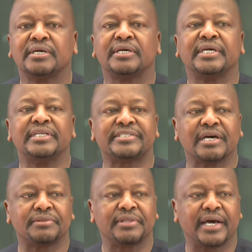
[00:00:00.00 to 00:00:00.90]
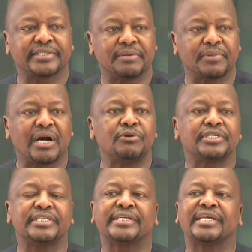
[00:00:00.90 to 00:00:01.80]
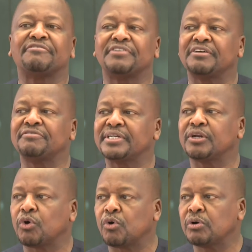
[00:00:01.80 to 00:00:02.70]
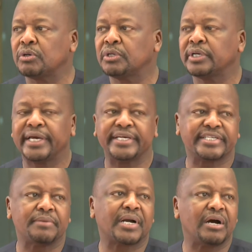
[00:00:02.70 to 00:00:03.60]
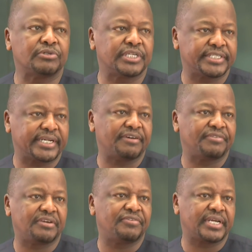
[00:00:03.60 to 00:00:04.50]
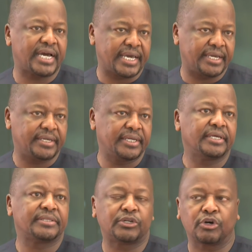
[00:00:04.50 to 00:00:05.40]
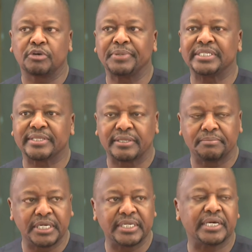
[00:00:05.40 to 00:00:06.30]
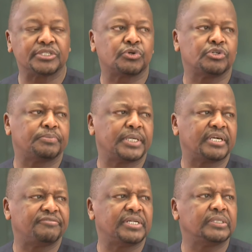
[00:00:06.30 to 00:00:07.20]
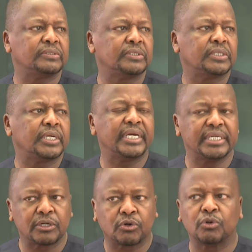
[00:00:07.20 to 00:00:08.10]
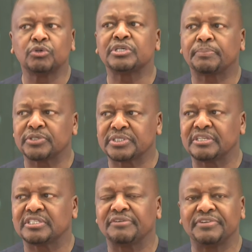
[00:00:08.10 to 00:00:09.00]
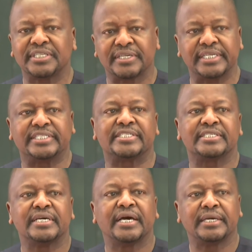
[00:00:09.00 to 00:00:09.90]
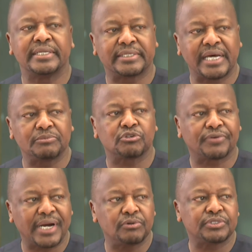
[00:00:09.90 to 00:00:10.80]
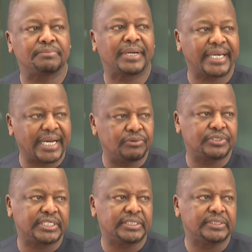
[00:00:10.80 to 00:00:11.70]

there are some counties that are very, very low and some counties that are very, very high. The document that the media is going to be given includes the positivity rates in terms of county by county.